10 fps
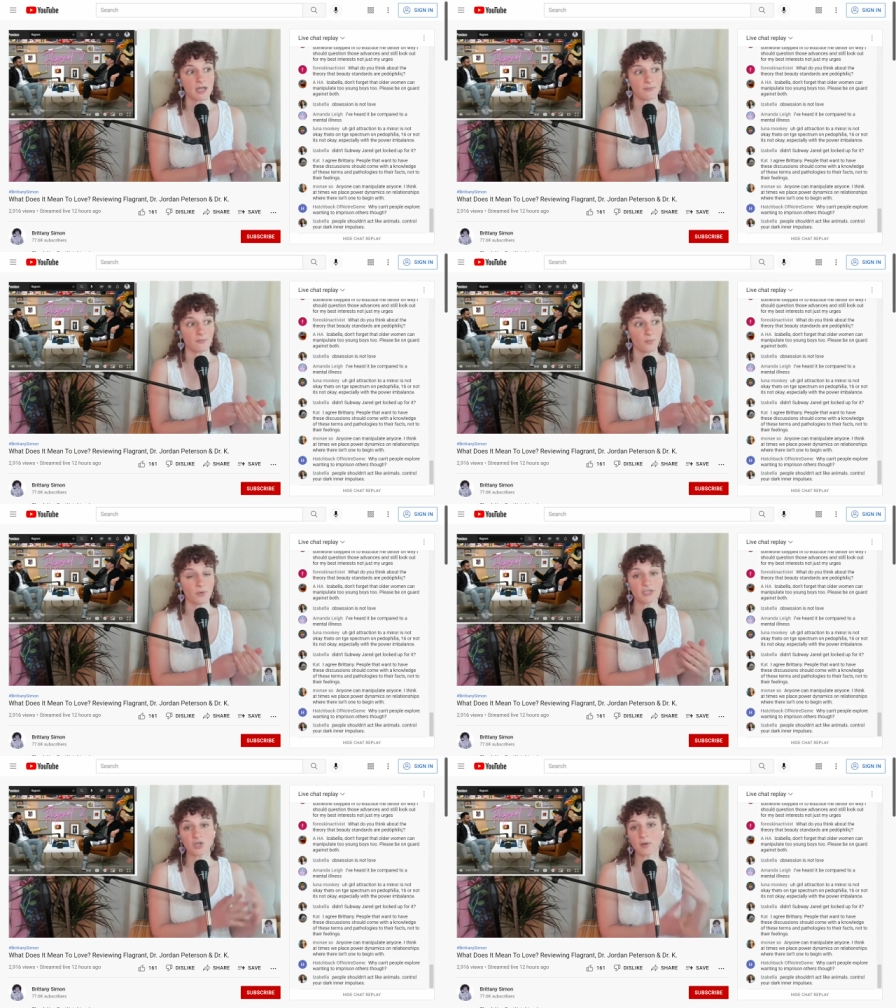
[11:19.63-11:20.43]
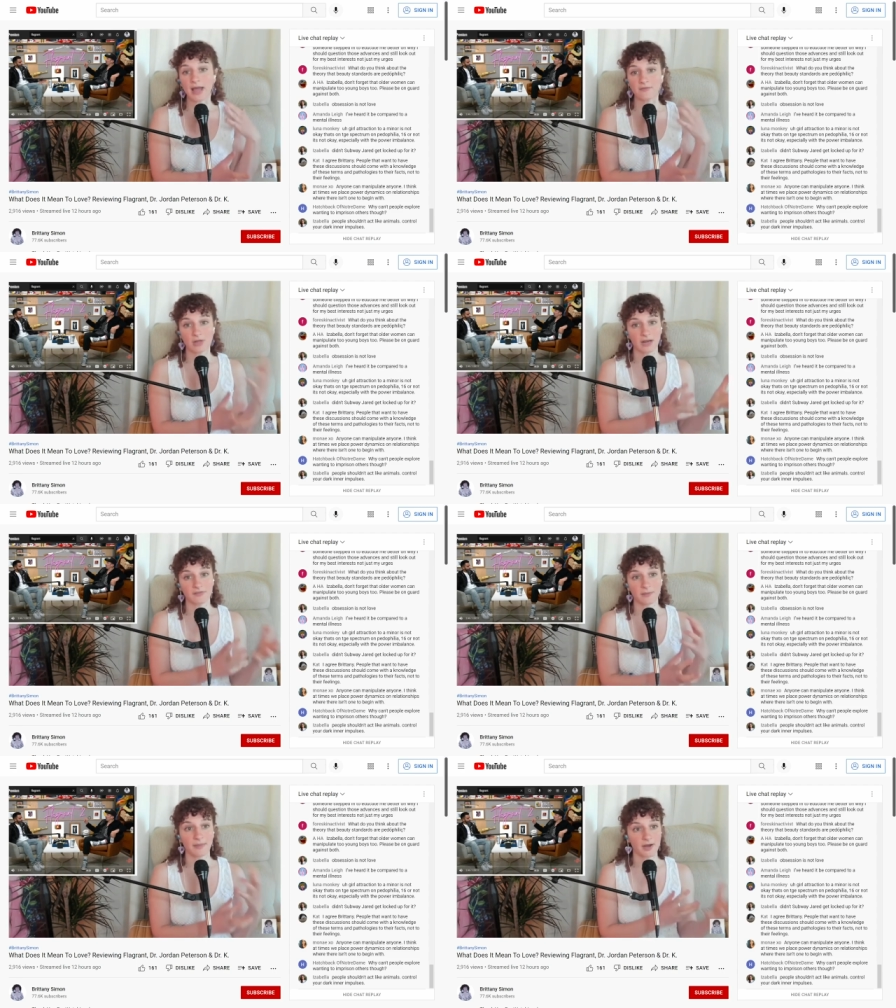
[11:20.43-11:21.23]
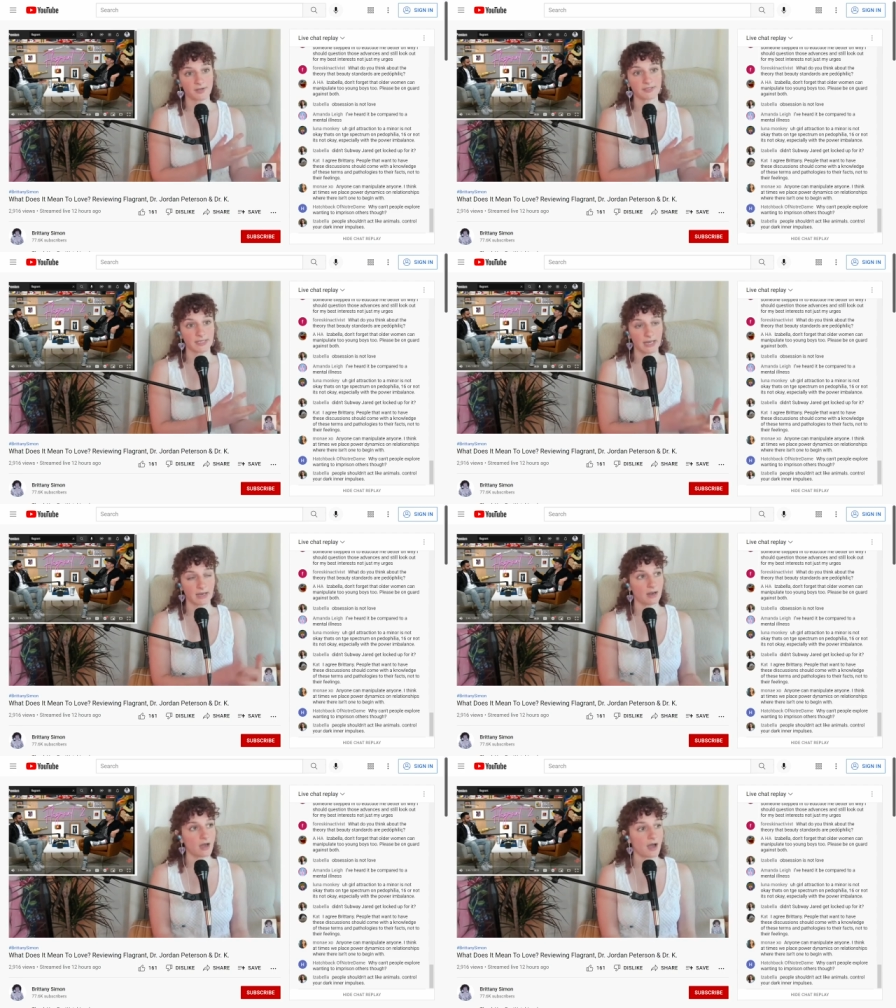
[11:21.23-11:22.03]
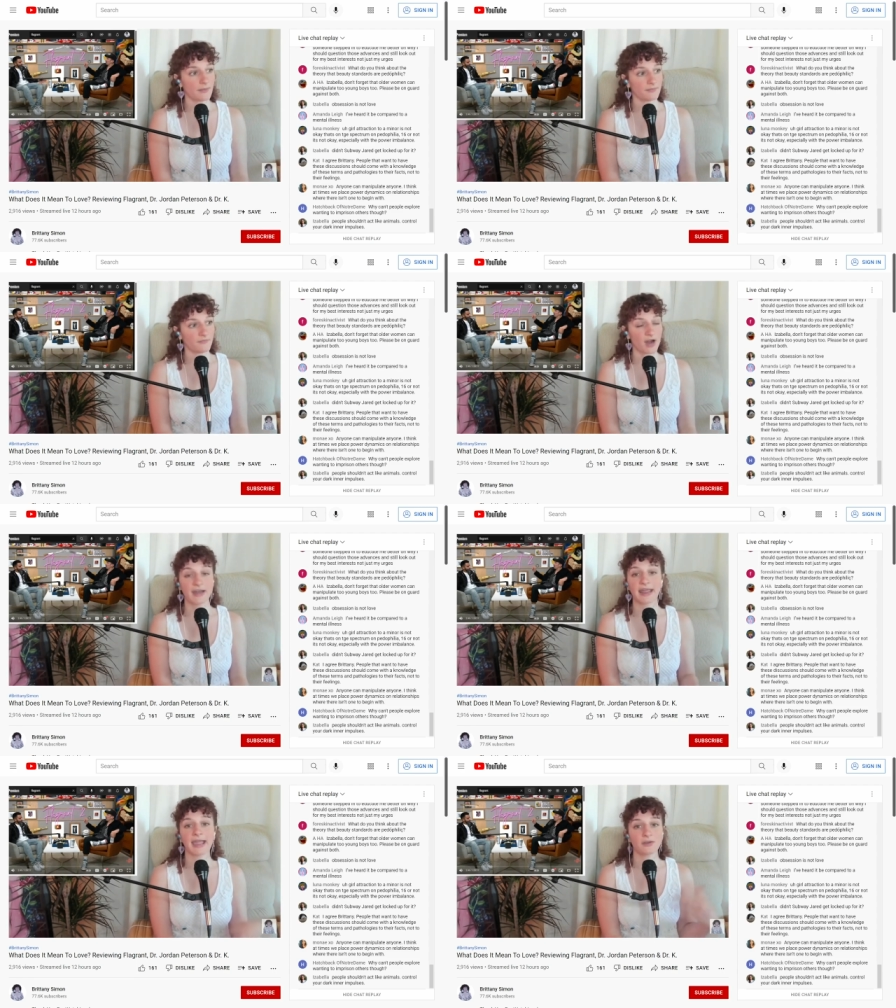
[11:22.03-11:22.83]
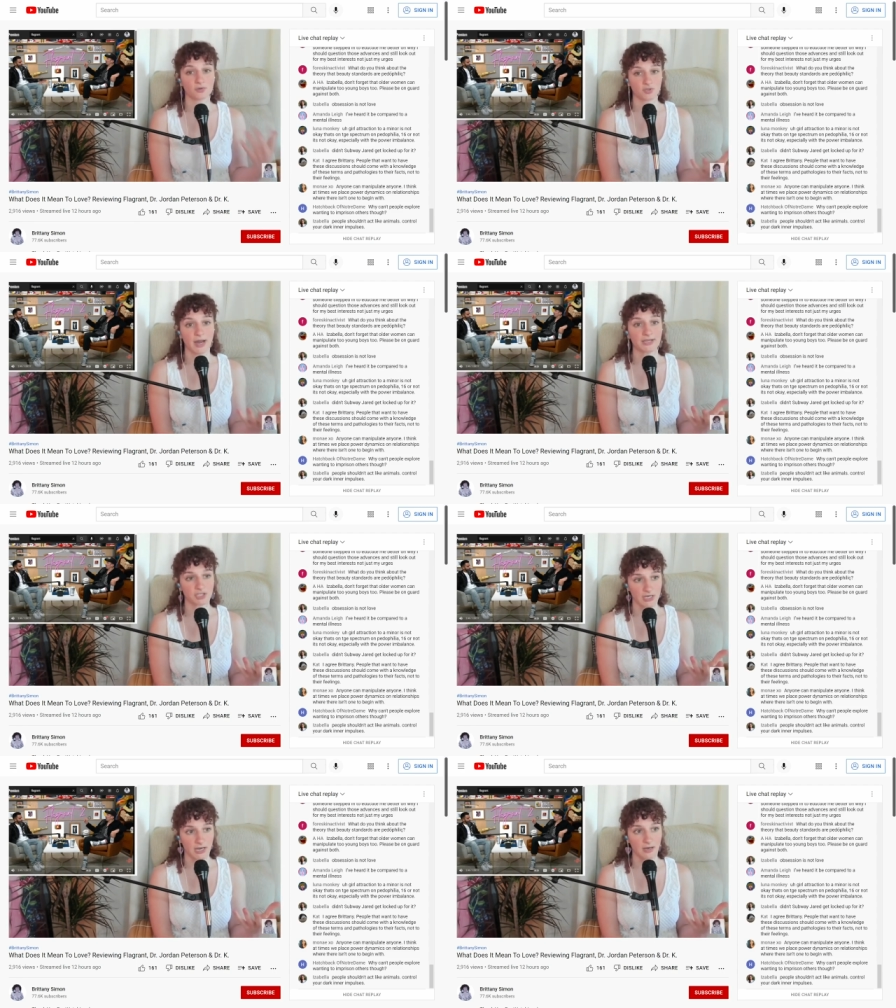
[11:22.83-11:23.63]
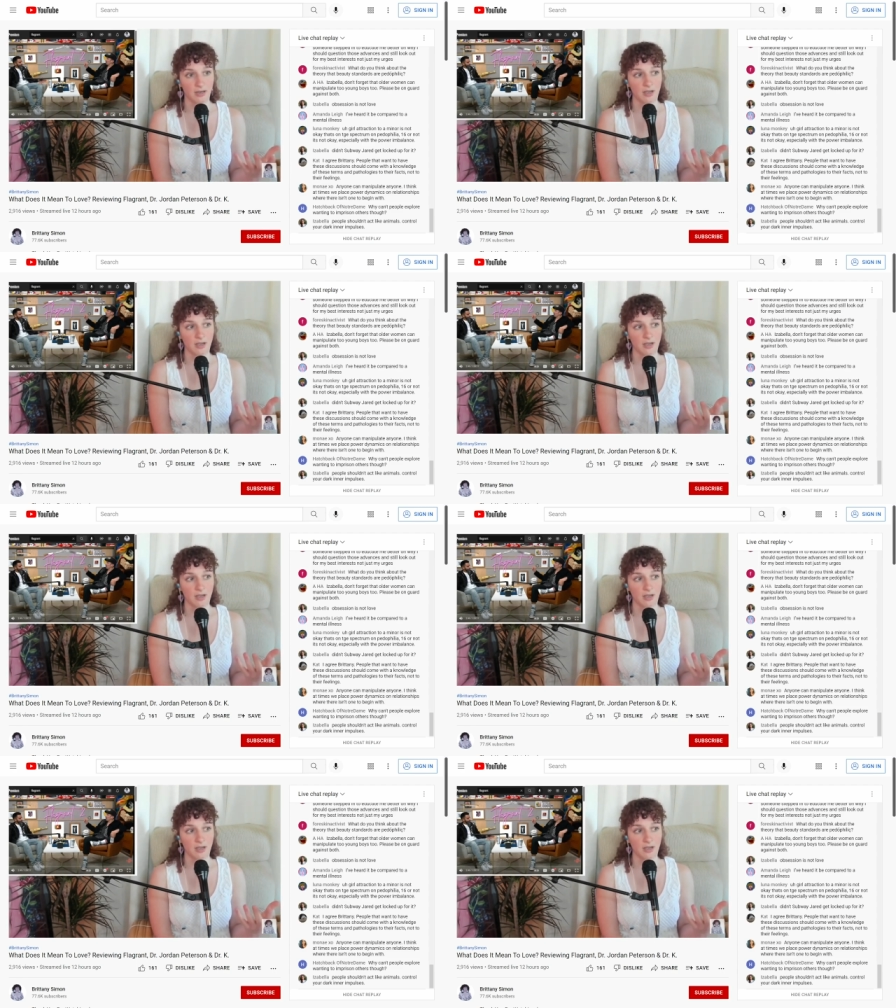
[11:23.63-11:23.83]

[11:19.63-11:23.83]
we don't have a lot of comparison um, for how to handle tragedy.